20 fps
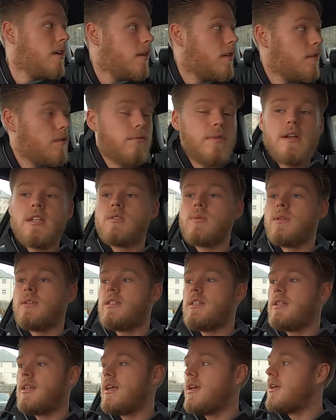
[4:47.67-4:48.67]

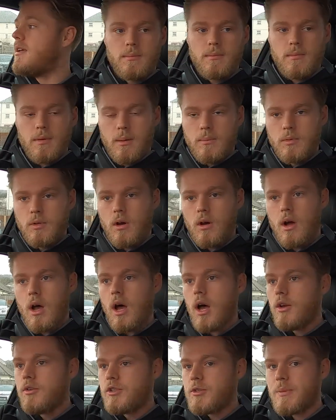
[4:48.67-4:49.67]
320D. I'm not
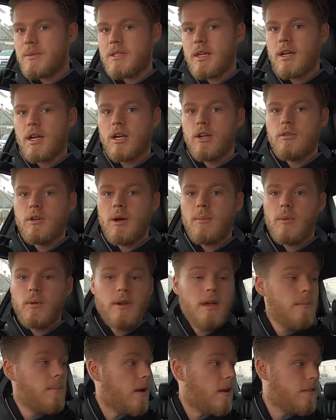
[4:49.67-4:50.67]
100% clued up on
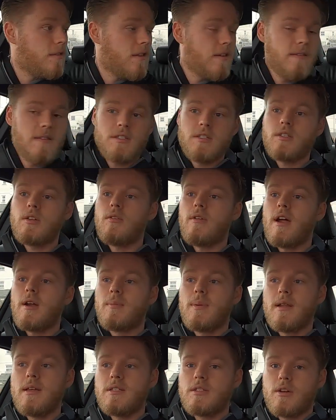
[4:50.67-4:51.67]
it, but I think this is correct.
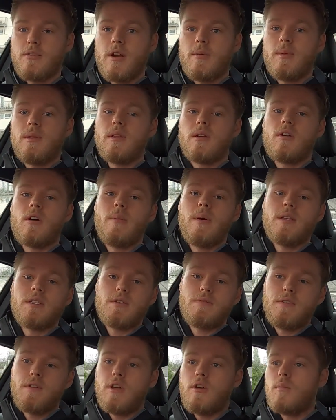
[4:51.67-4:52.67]
Please correct me in the comments
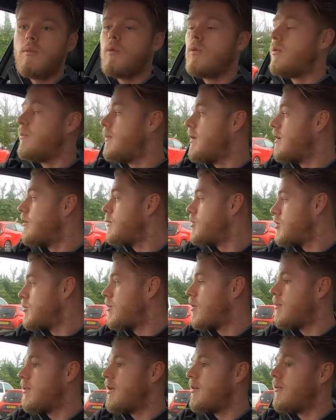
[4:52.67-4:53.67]
if you know more than me, which you
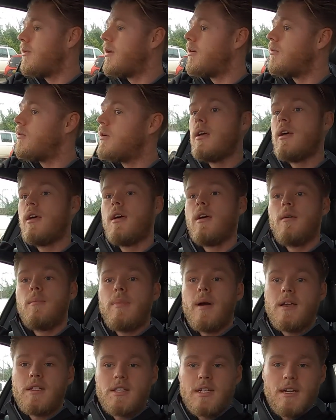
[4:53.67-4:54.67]
probably will.
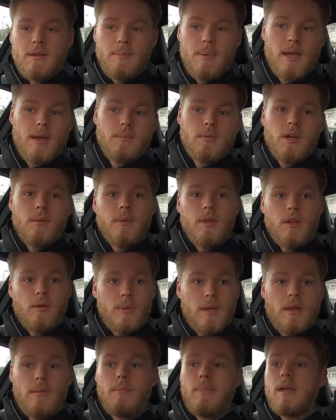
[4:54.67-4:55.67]
Basically, BMW
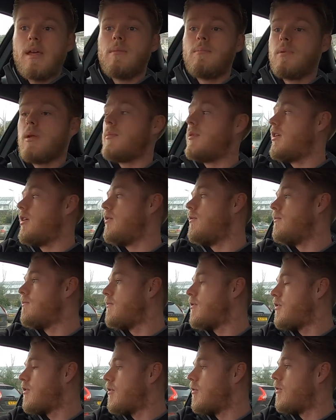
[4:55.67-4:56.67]
being BMW
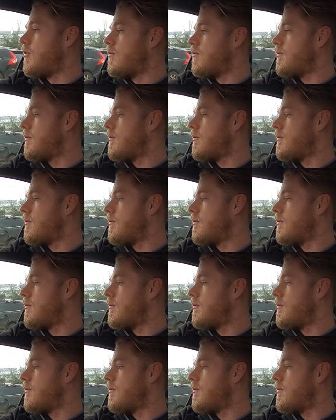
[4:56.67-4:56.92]
thought